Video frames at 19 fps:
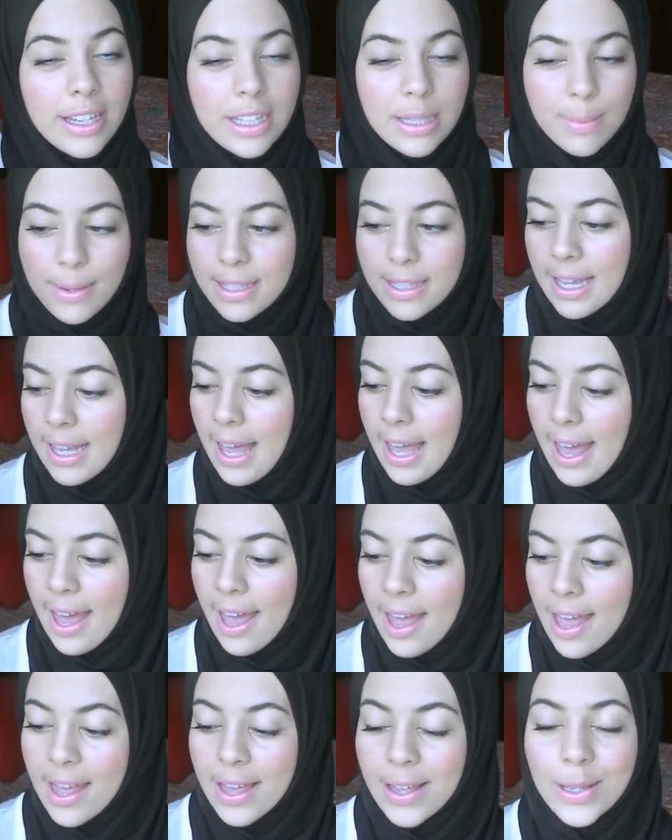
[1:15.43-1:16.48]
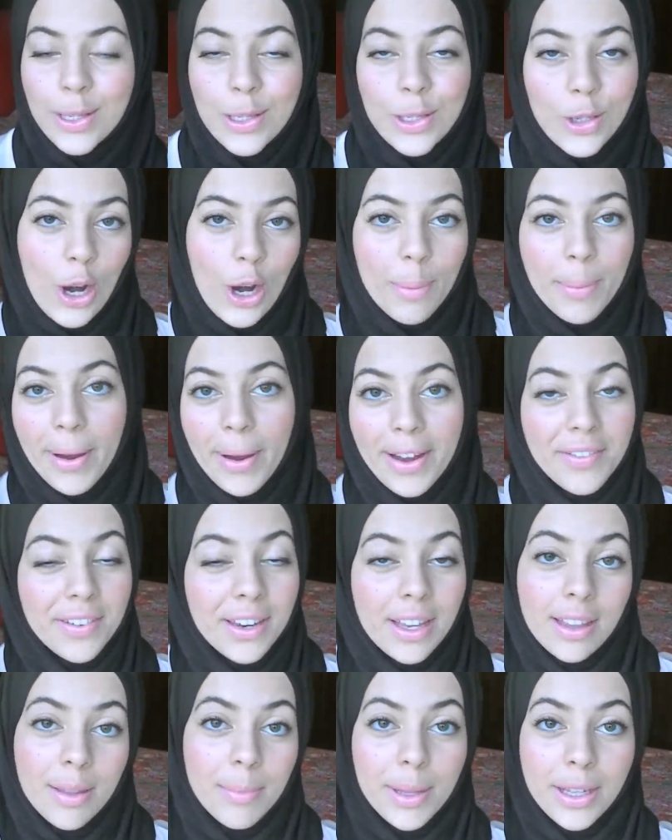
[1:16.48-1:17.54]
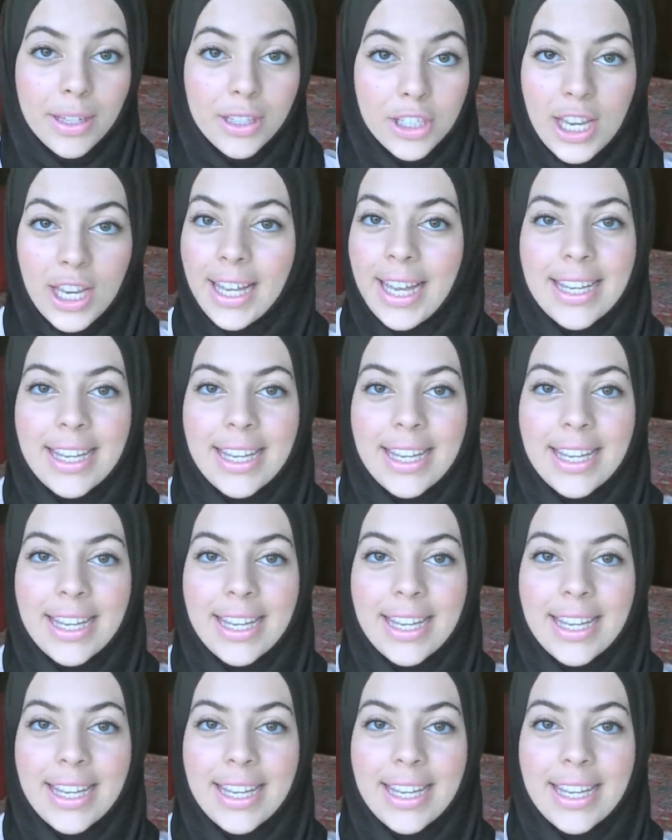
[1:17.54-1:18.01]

It smells like a strawberry vanilla milkshake.